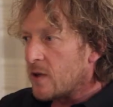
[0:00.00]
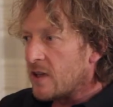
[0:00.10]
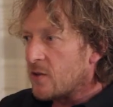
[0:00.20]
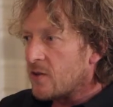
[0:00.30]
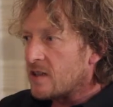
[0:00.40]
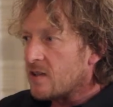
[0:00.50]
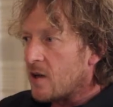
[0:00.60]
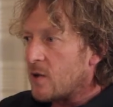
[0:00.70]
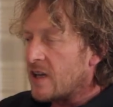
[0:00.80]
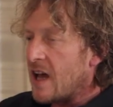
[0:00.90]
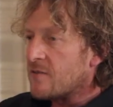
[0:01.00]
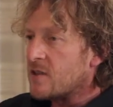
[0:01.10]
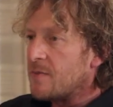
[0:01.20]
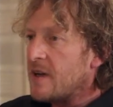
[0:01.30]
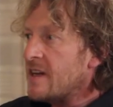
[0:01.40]
We can do things like we can have
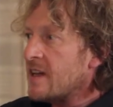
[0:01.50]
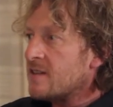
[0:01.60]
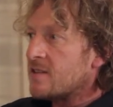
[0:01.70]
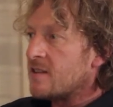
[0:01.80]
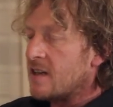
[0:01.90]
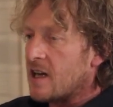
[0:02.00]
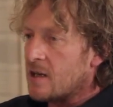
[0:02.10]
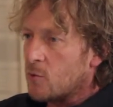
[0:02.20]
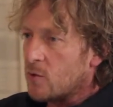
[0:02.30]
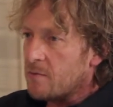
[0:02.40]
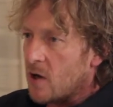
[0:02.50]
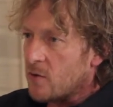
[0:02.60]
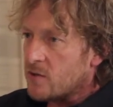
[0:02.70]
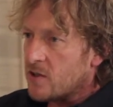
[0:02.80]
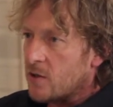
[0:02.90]
speed density enabled in
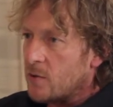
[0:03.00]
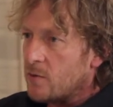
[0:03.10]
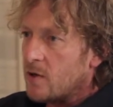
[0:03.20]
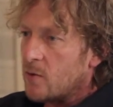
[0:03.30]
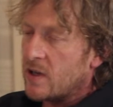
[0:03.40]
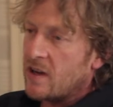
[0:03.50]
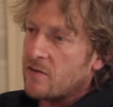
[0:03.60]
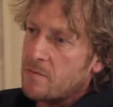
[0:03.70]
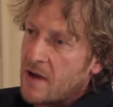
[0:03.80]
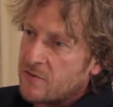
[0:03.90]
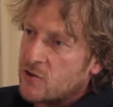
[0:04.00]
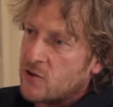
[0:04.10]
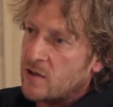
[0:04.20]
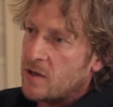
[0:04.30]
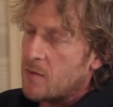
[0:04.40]
mode 2, and we can have a MAF
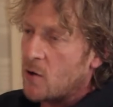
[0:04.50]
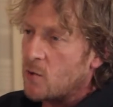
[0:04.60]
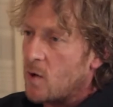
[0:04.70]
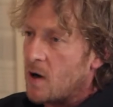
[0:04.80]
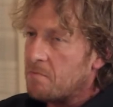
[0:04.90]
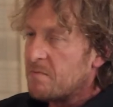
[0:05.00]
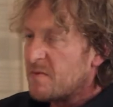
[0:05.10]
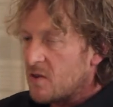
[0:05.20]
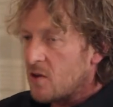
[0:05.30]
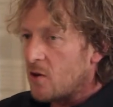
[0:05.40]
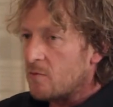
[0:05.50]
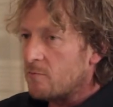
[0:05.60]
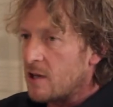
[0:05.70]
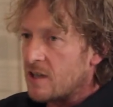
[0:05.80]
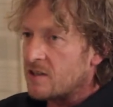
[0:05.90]
tune in mode 1.
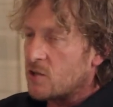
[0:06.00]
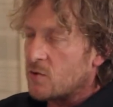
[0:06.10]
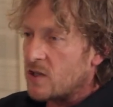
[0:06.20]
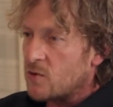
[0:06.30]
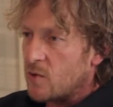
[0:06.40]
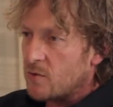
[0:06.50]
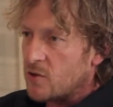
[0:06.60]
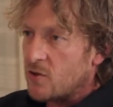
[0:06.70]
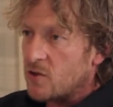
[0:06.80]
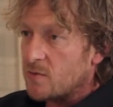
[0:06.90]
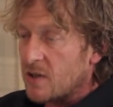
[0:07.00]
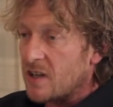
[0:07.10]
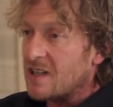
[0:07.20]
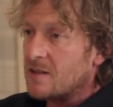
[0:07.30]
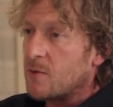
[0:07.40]
Not really a situation we would use, but
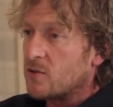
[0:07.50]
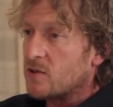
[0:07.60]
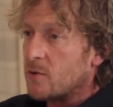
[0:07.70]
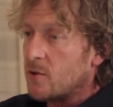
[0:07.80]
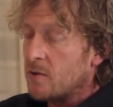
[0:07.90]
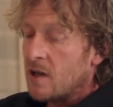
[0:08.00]
it is possible.